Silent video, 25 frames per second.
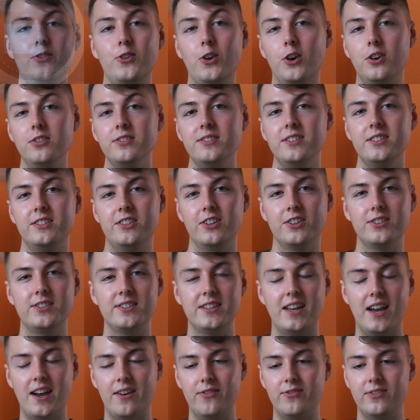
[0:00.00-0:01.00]
course it doesn't
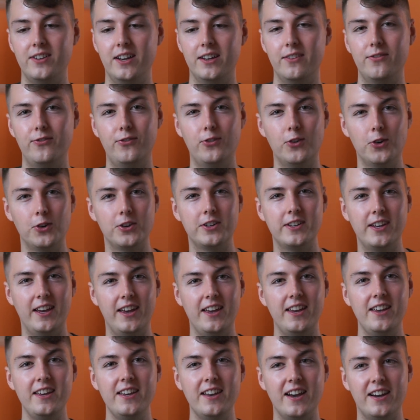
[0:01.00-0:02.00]
have like
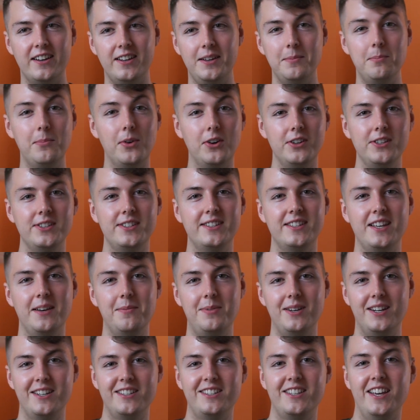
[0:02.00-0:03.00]
4K and in-body
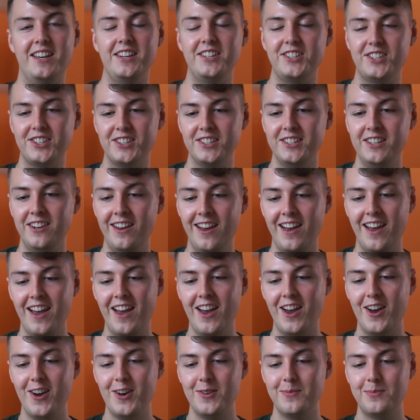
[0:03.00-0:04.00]
stabilization,
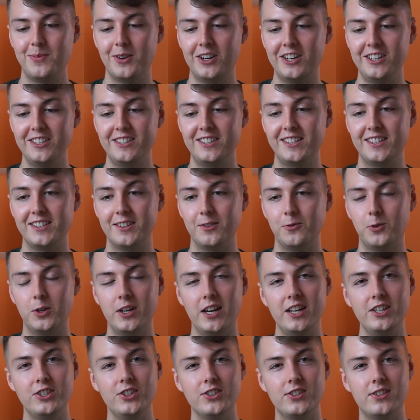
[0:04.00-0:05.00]
but what
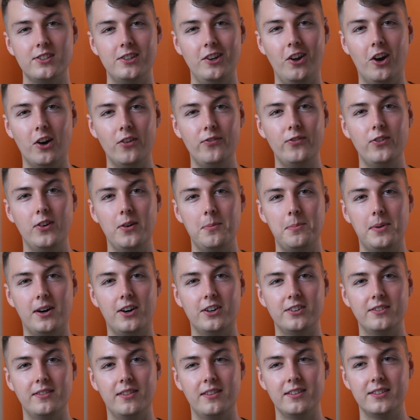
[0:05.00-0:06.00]
I just love
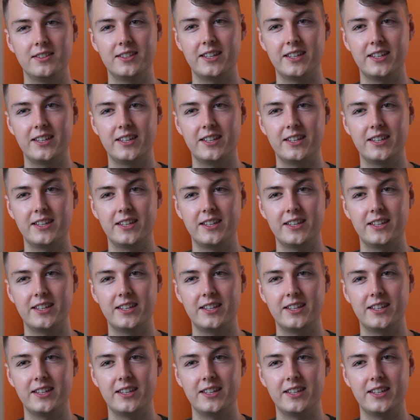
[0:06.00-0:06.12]
about this